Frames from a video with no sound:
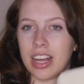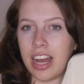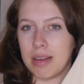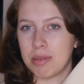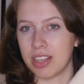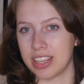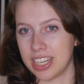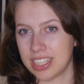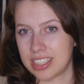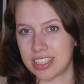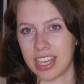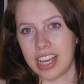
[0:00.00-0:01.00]
I bought
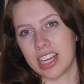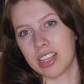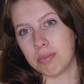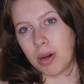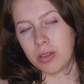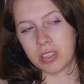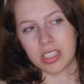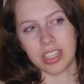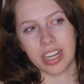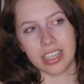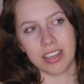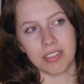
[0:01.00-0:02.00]
this and the poster
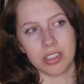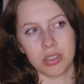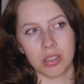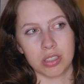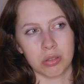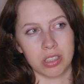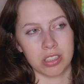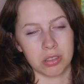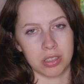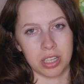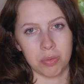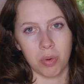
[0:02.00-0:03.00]
at Love on Tour
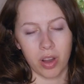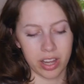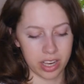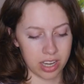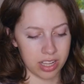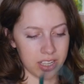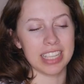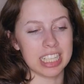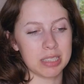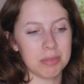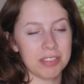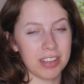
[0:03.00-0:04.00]
2021.
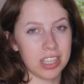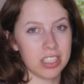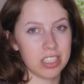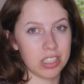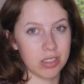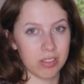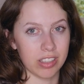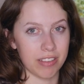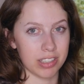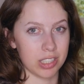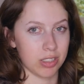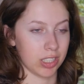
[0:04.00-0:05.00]
Let's move on to
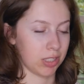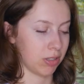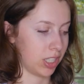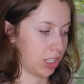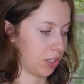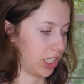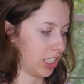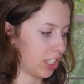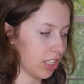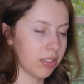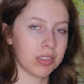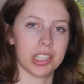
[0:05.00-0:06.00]
Love on Tour
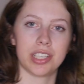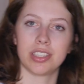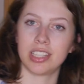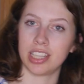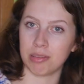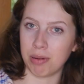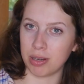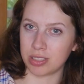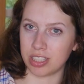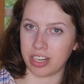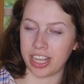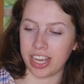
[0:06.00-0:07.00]
2022. So you can see the
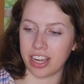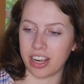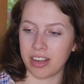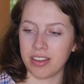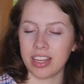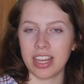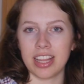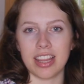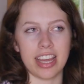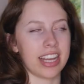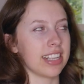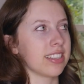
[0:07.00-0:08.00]
poster here.
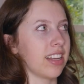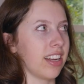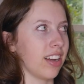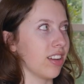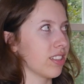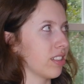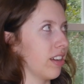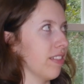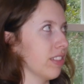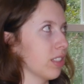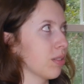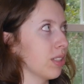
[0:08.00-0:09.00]
Like I said, I also
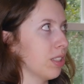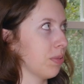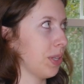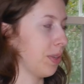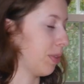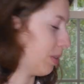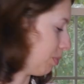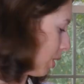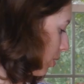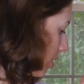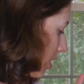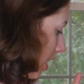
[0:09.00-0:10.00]
have the 2021
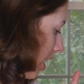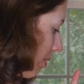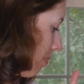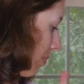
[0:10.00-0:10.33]
poster.